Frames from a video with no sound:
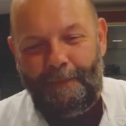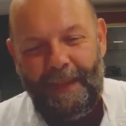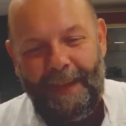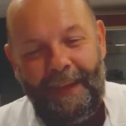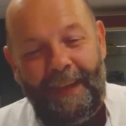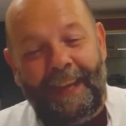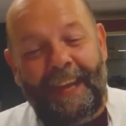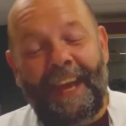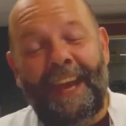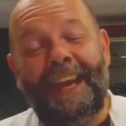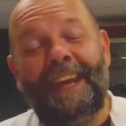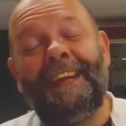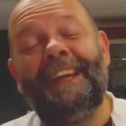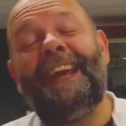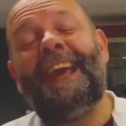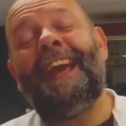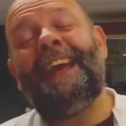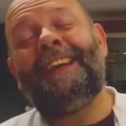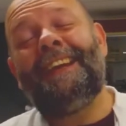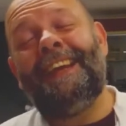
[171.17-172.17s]
again,
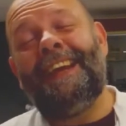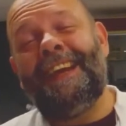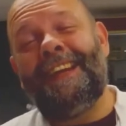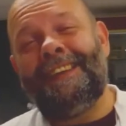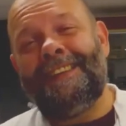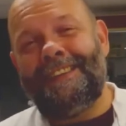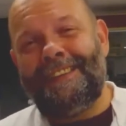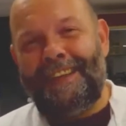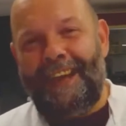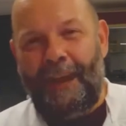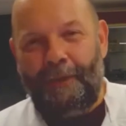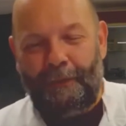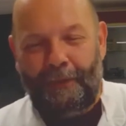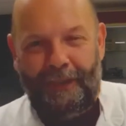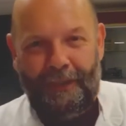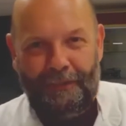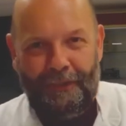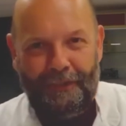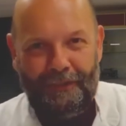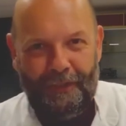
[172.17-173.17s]
at the end, I will
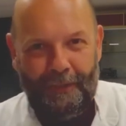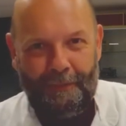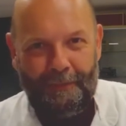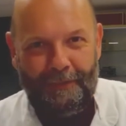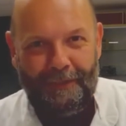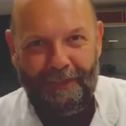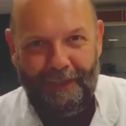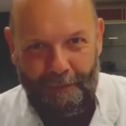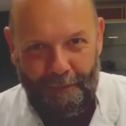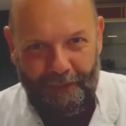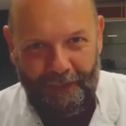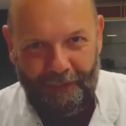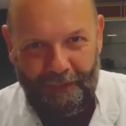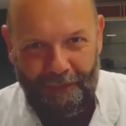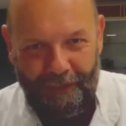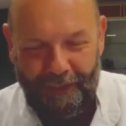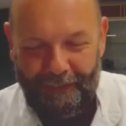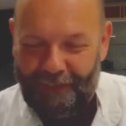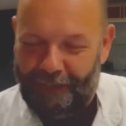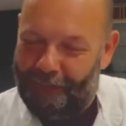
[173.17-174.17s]
give you some tips and
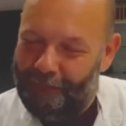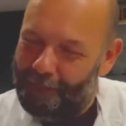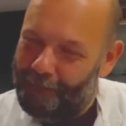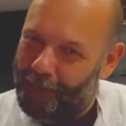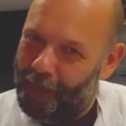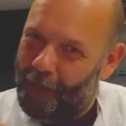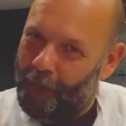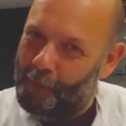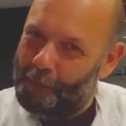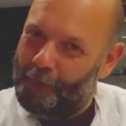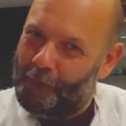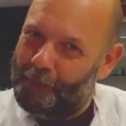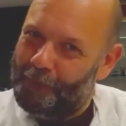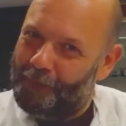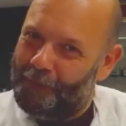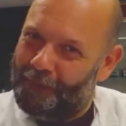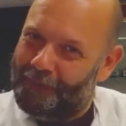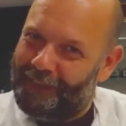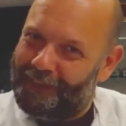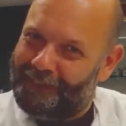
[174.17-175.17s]
tricks. So hope you
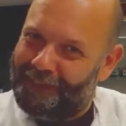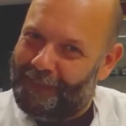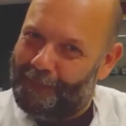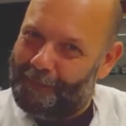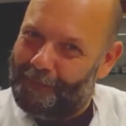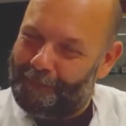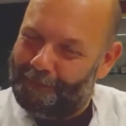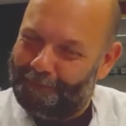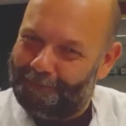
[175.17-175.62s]
enjoyed this clip.